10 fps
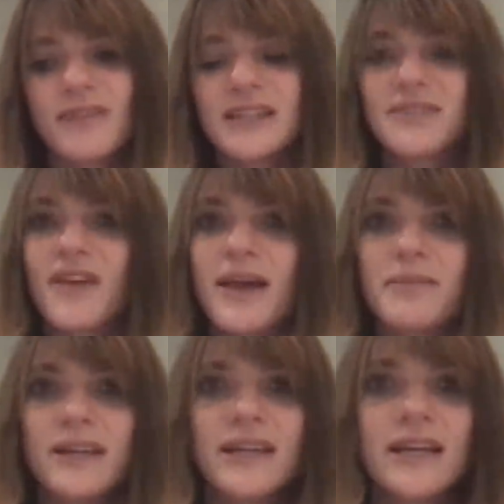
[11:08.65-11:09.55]
His
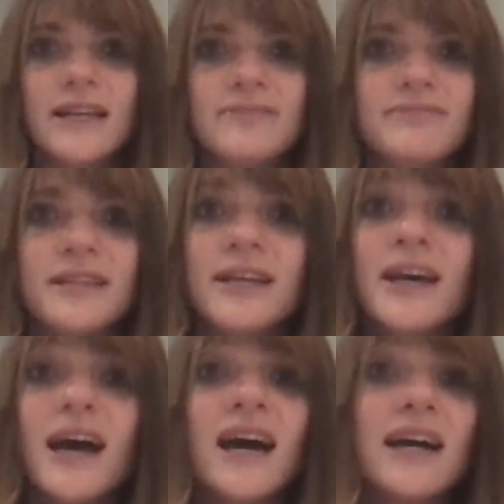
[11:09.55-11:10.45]
family and
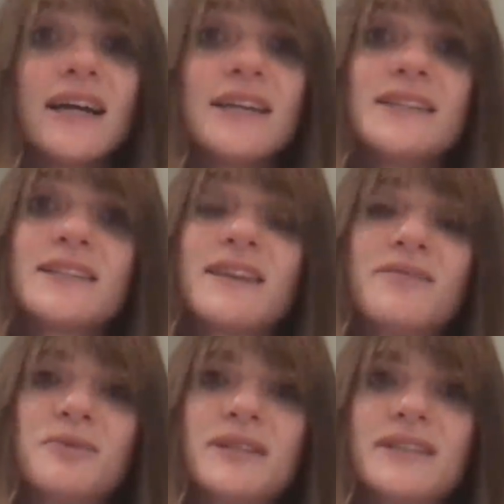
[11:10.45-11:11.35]
I and his
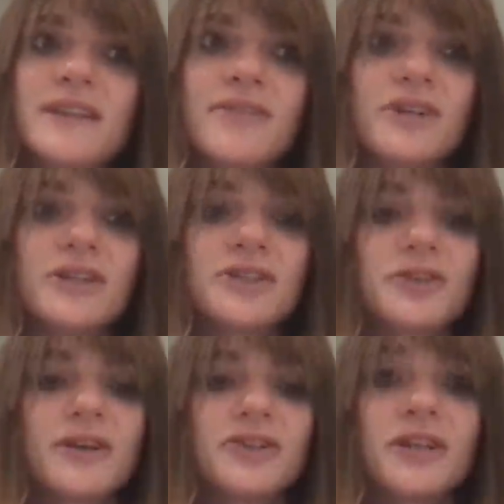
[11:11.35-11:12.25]
loved ones never
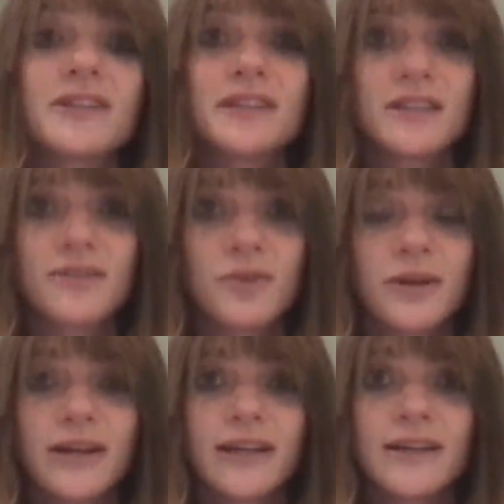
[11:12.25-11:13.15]
saw justice
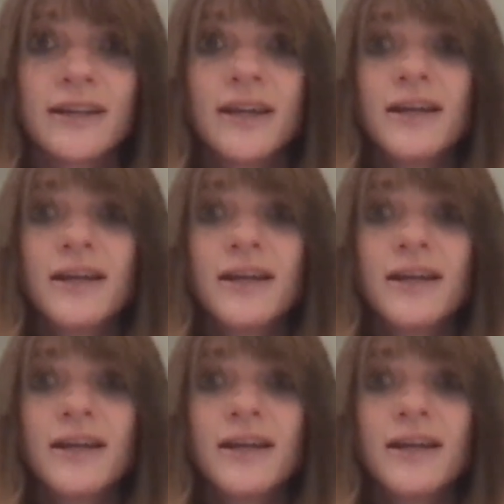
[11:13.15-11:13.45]
for it.